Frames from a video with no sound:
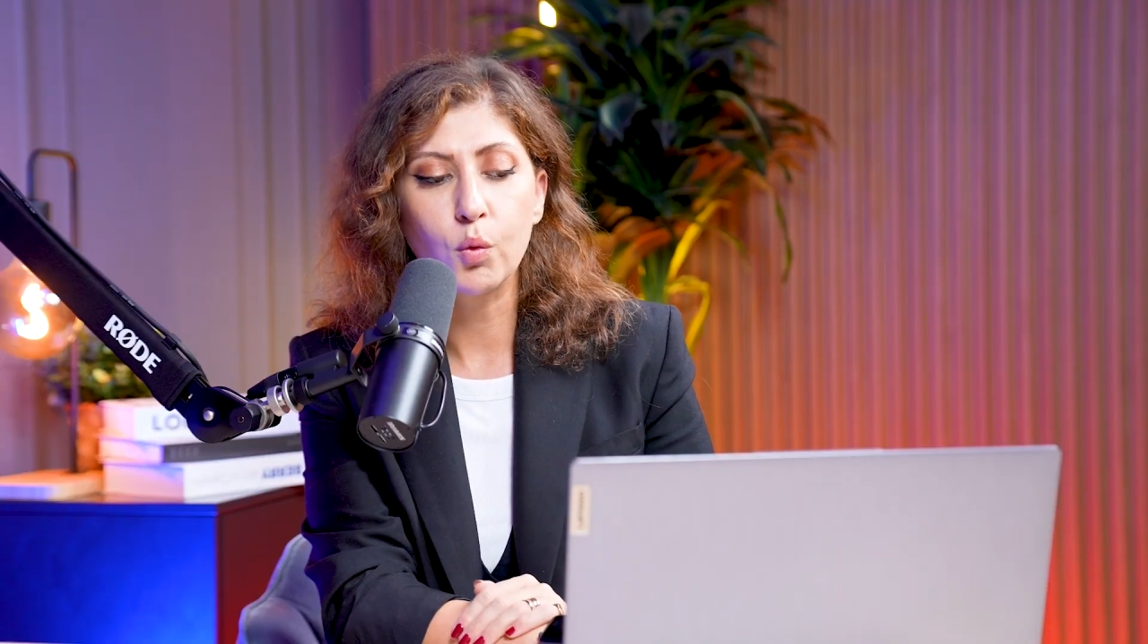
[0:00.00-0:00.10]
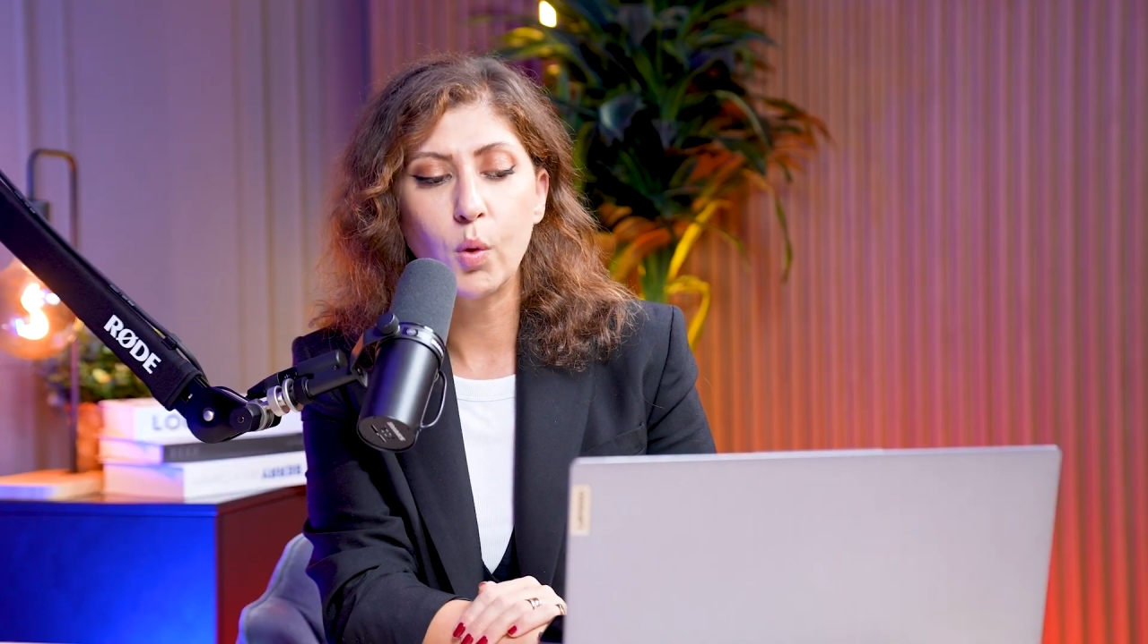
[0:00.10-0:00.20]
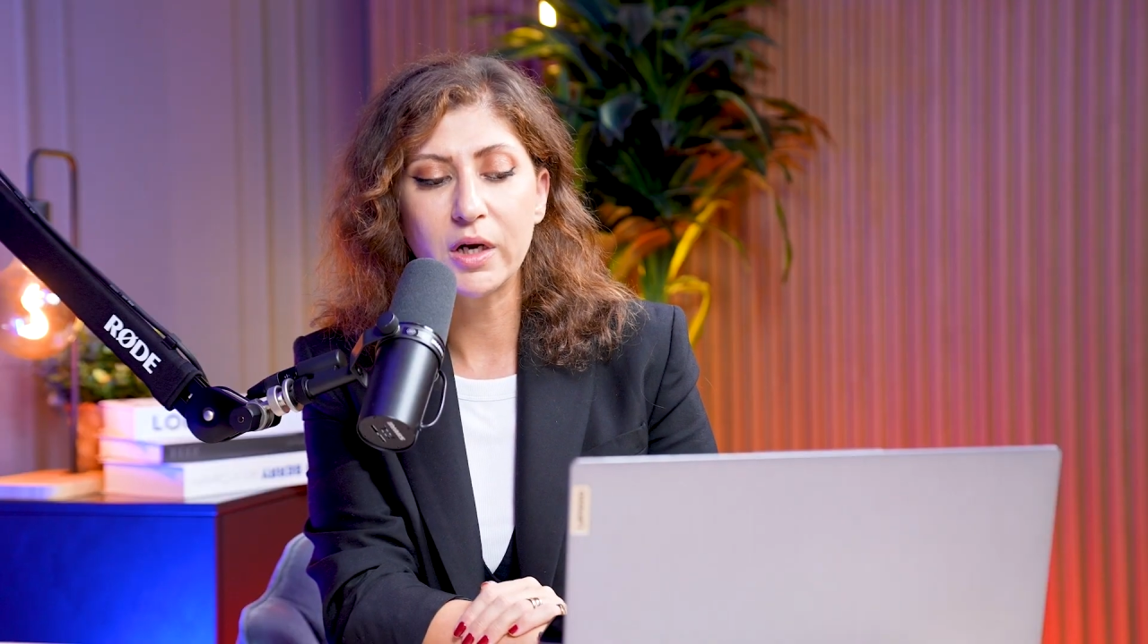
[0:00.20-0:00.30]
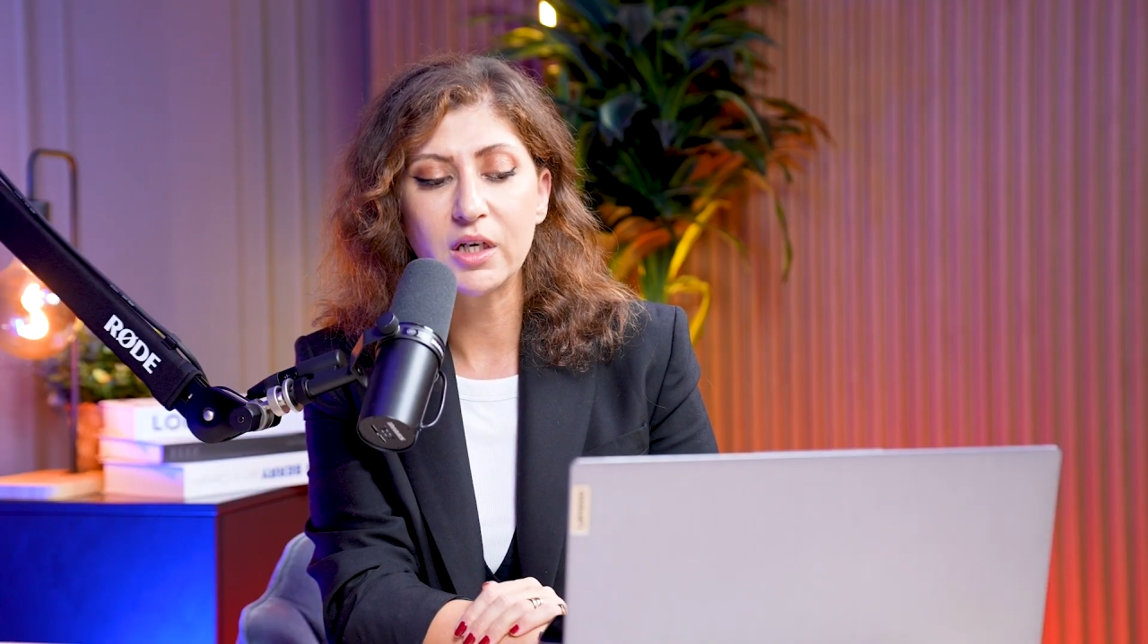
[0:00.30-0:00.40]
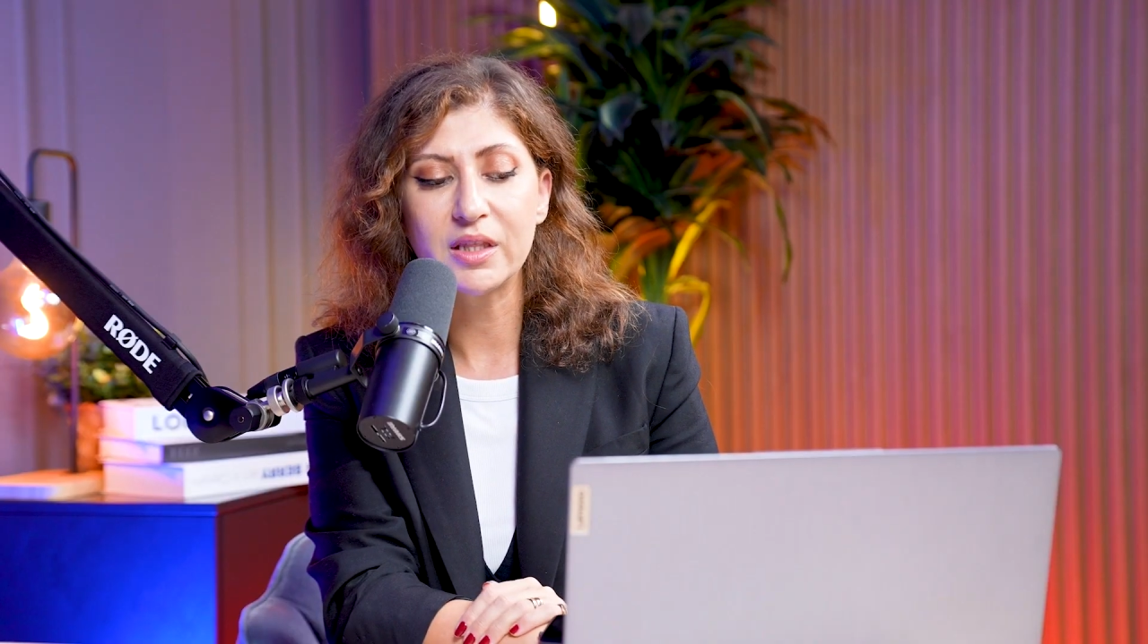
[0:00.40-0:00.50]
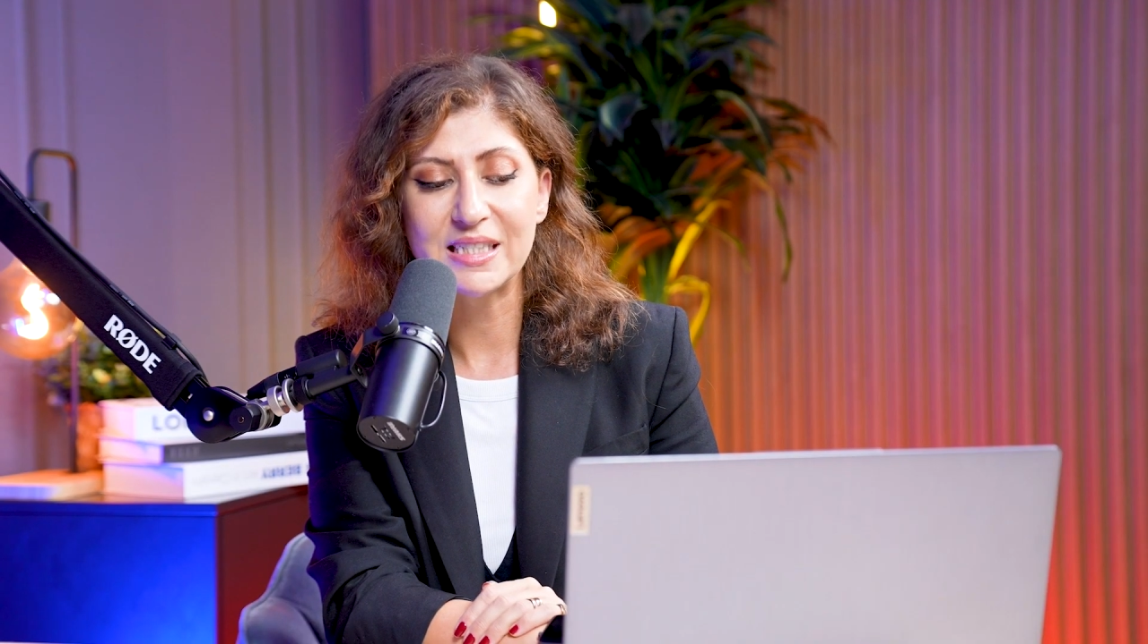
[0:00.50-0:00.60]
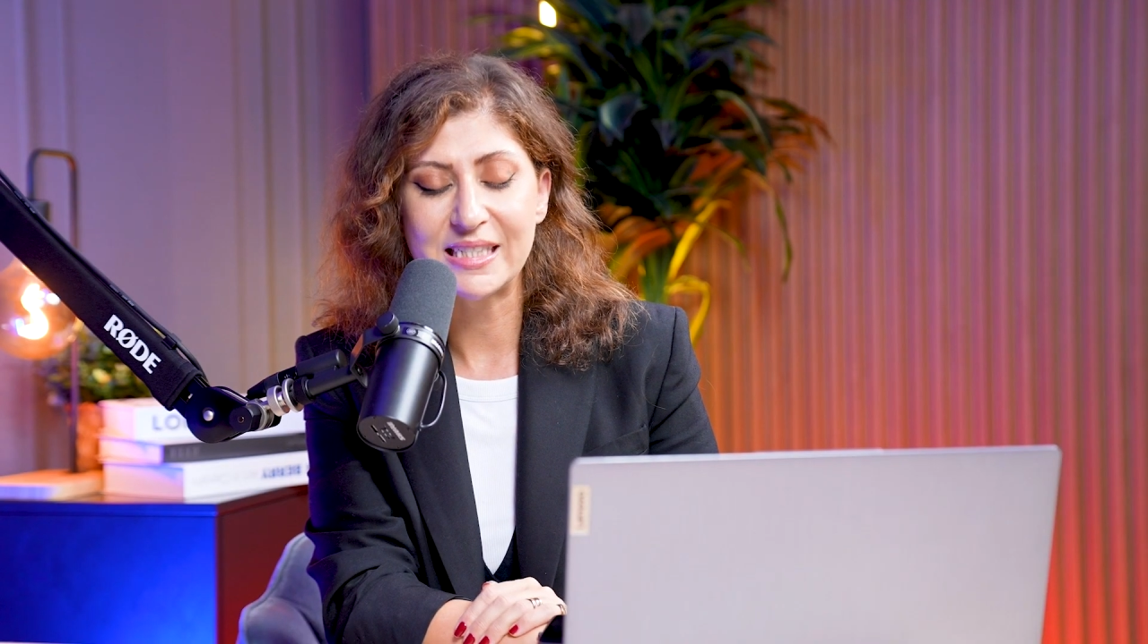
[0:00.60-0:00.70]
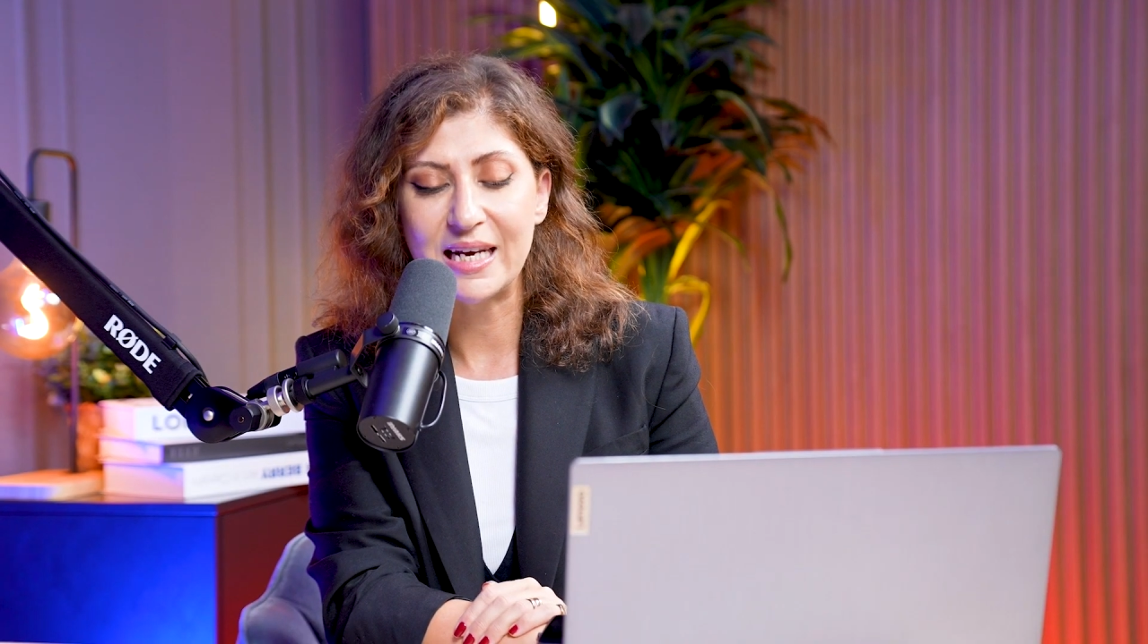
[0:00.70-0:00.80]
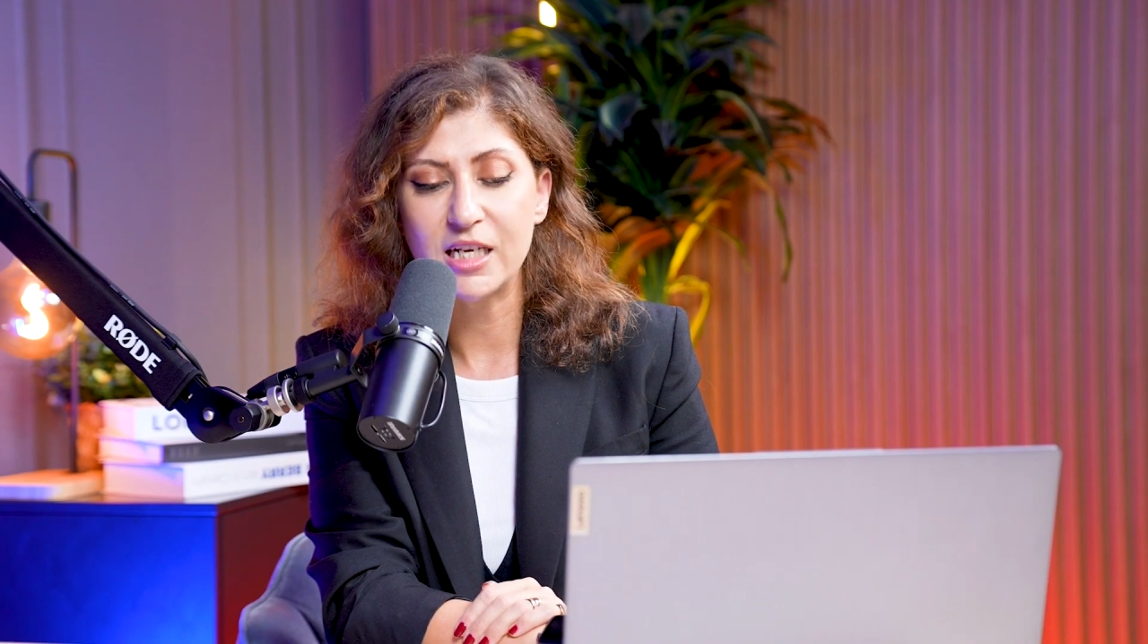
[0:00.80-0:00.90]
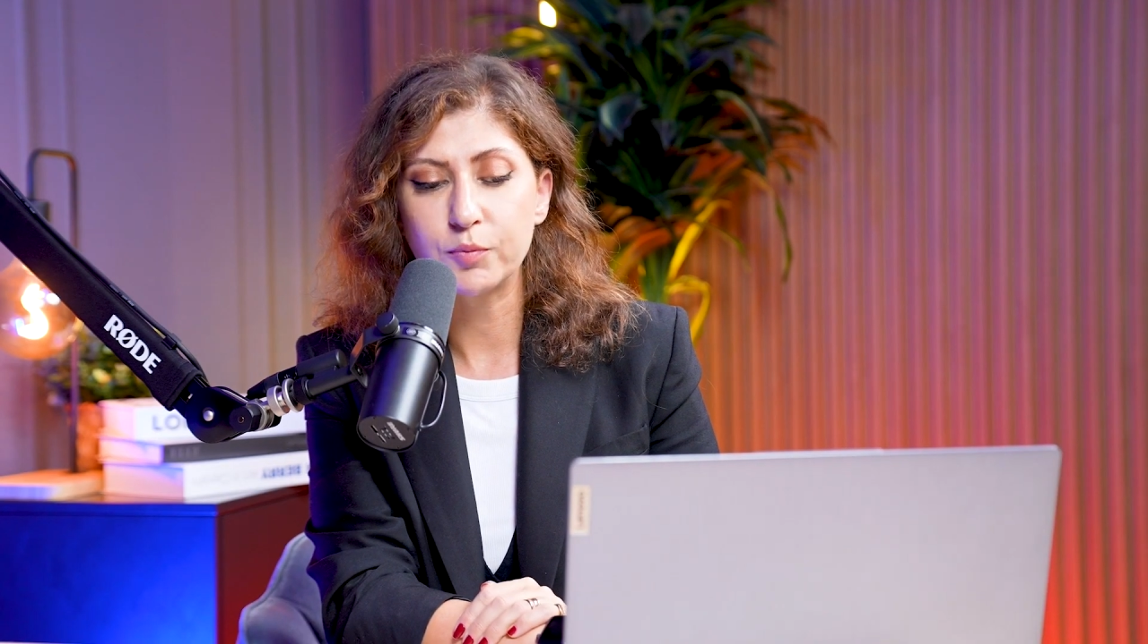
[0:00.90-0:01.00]
what are the
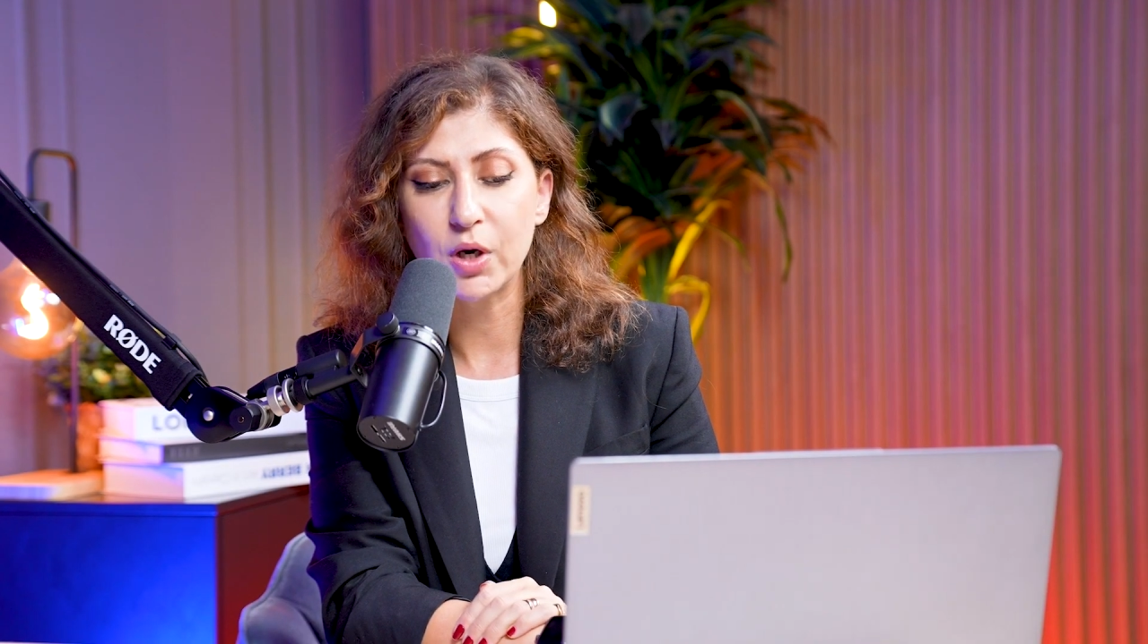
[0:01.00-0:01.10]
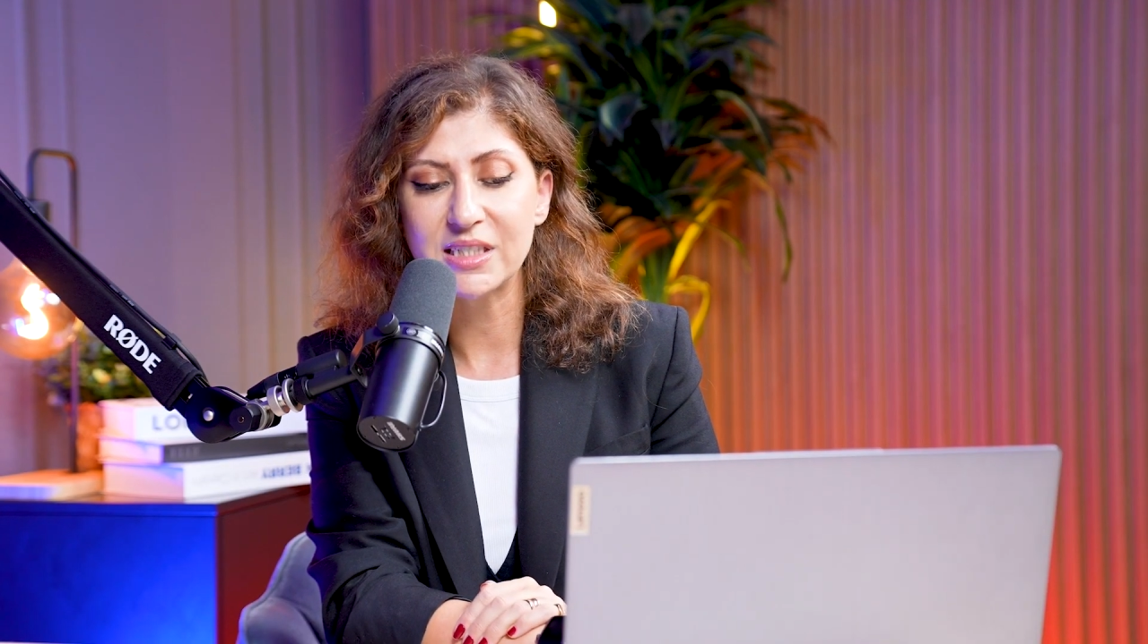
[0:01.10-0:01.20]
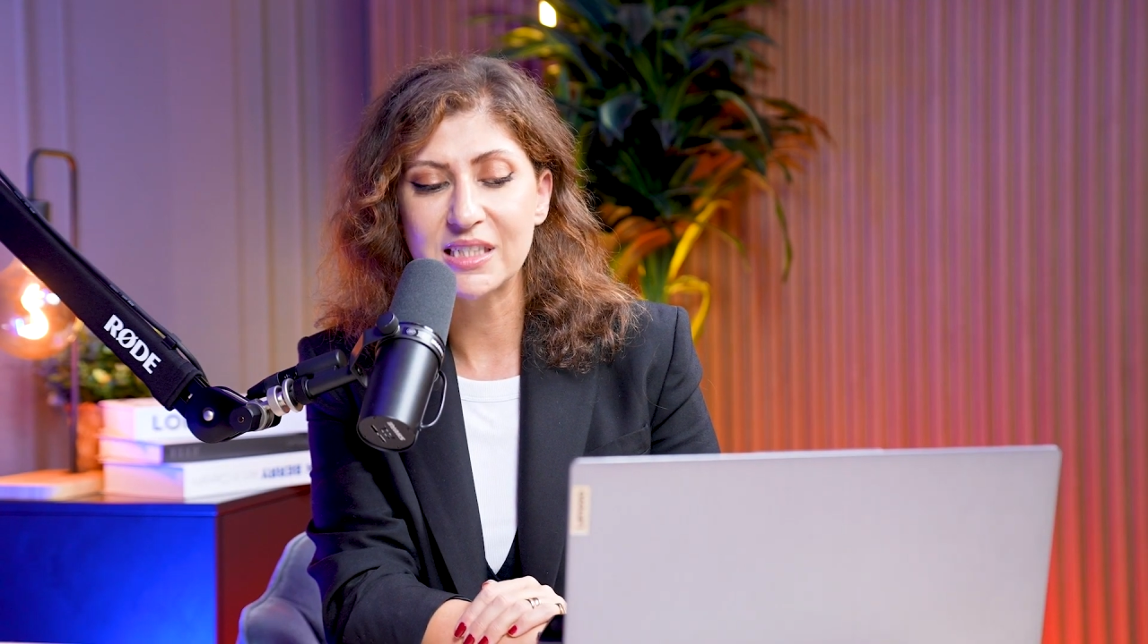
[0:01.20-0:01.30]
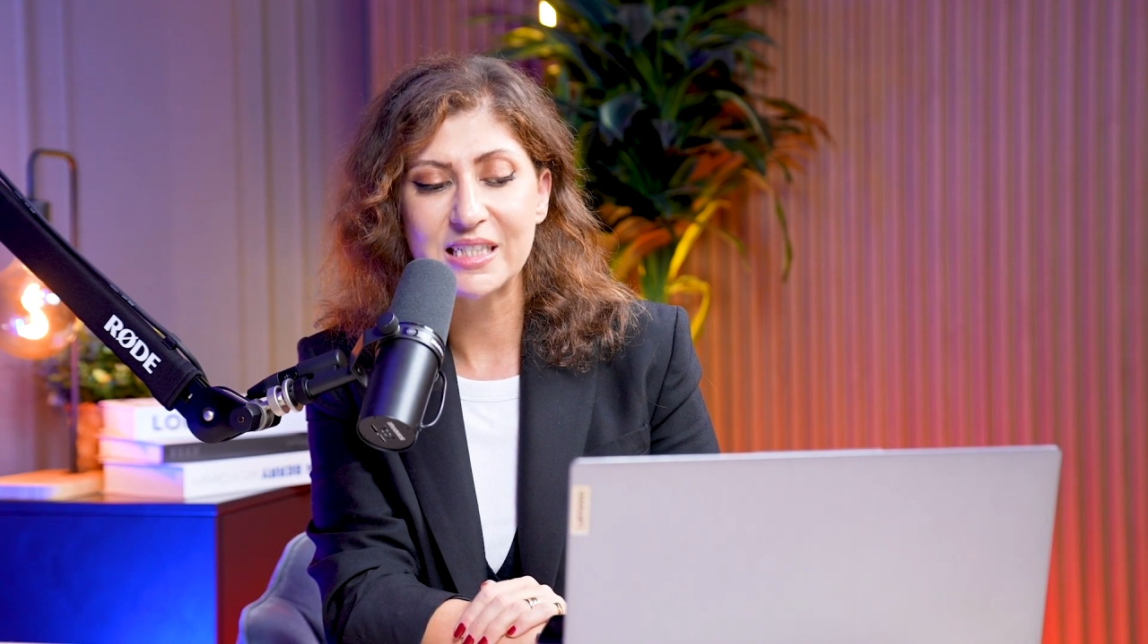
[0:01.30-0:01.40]
selling prices?